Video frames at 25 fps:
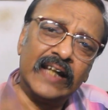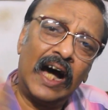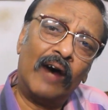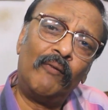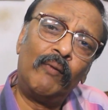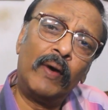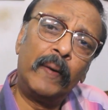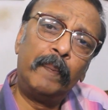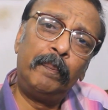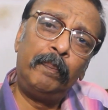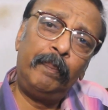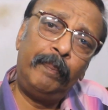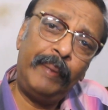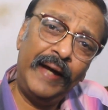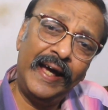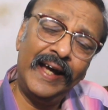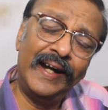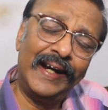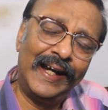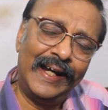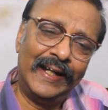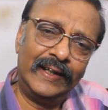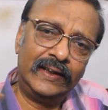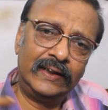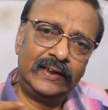Our
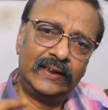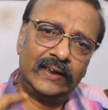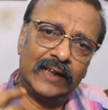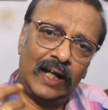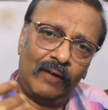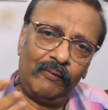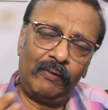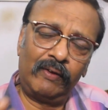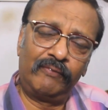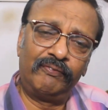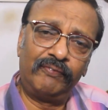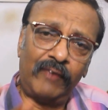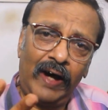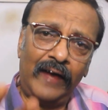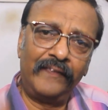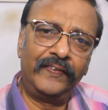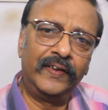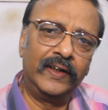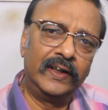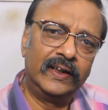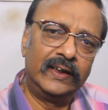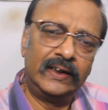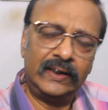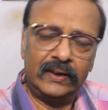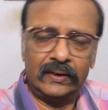parents, our
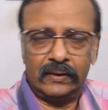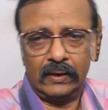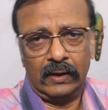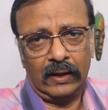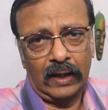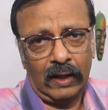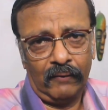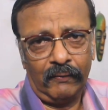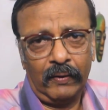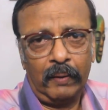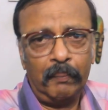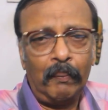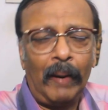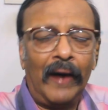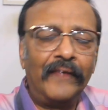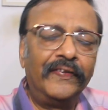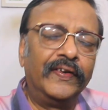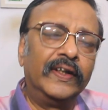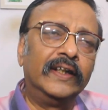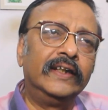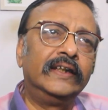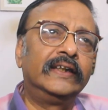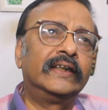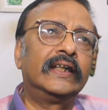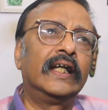fathers, our
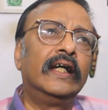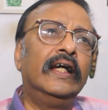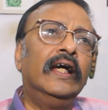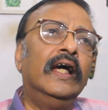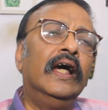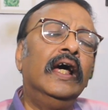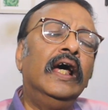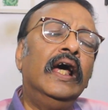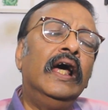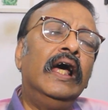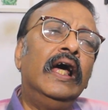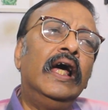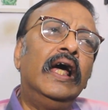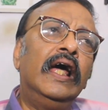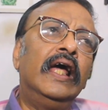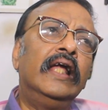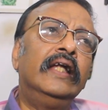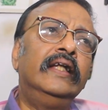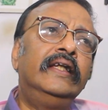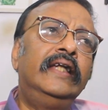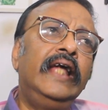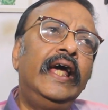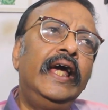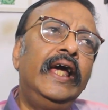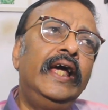mothers,
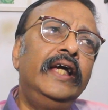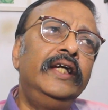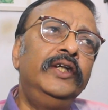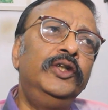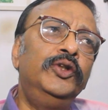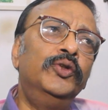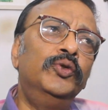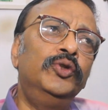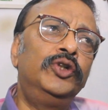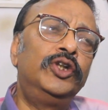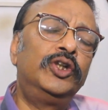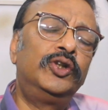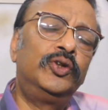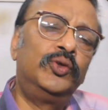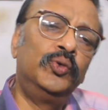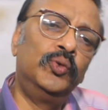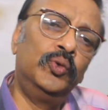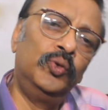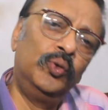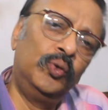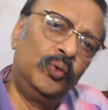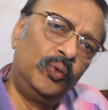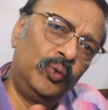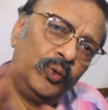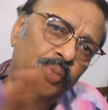they used
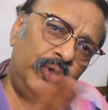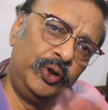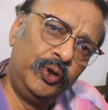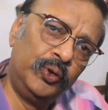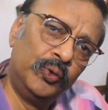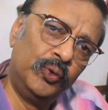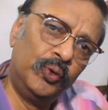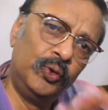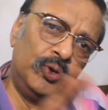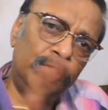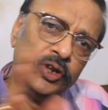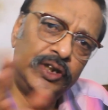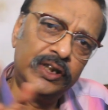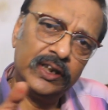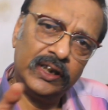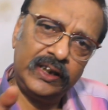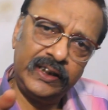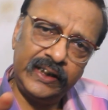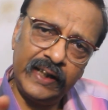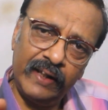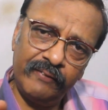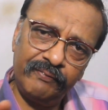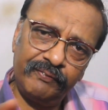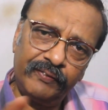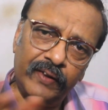to use
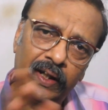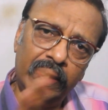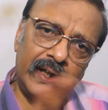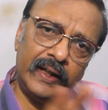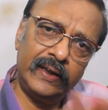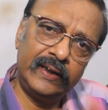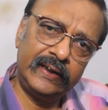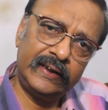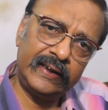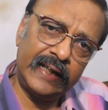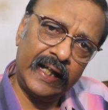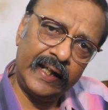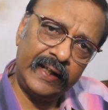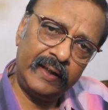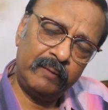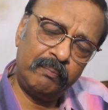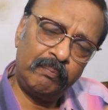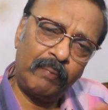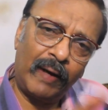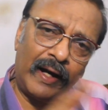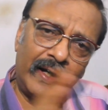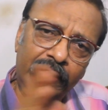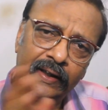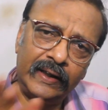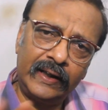Schaeffers and
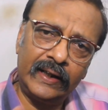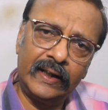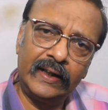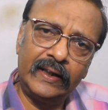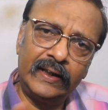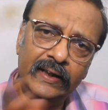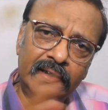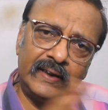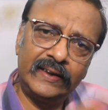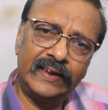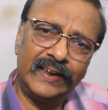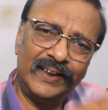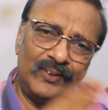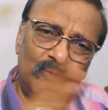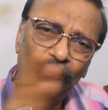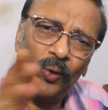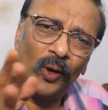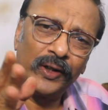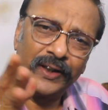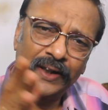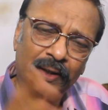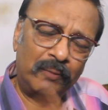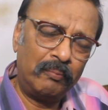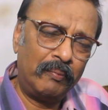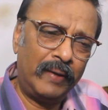Parkers and
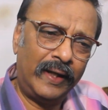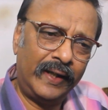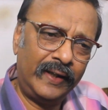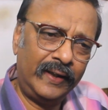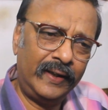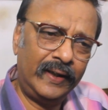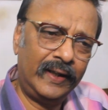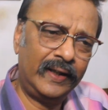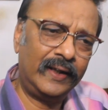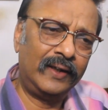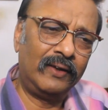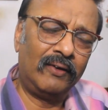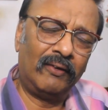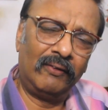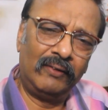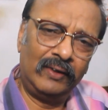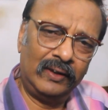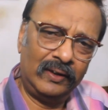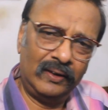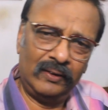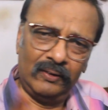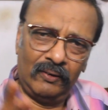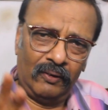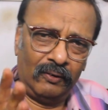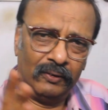Waterman and
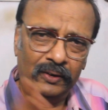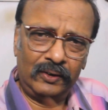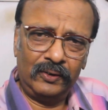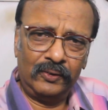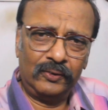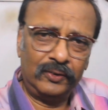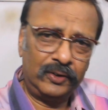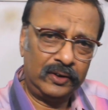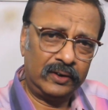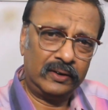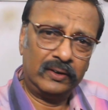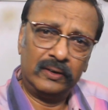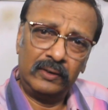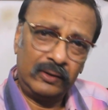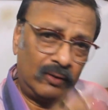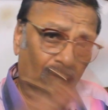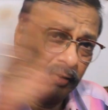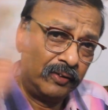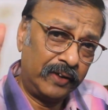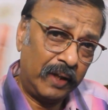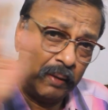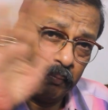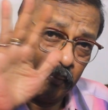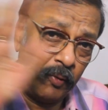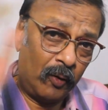all those,
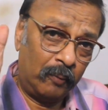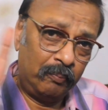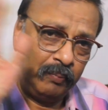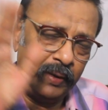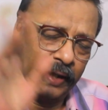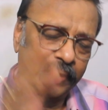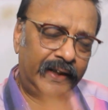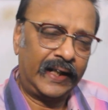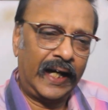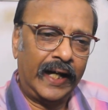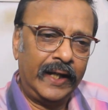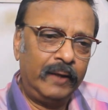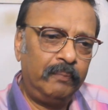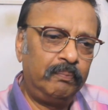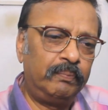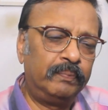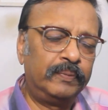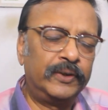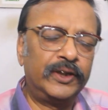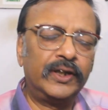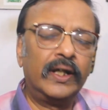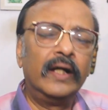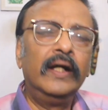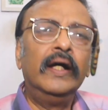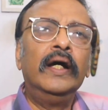not the Mobler
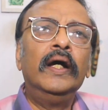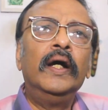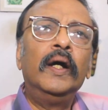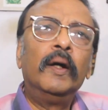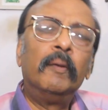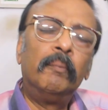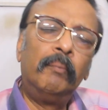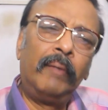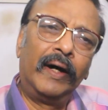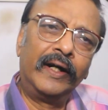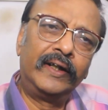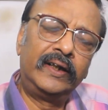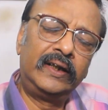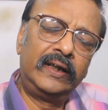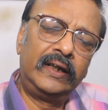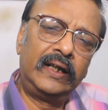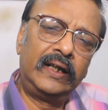types, but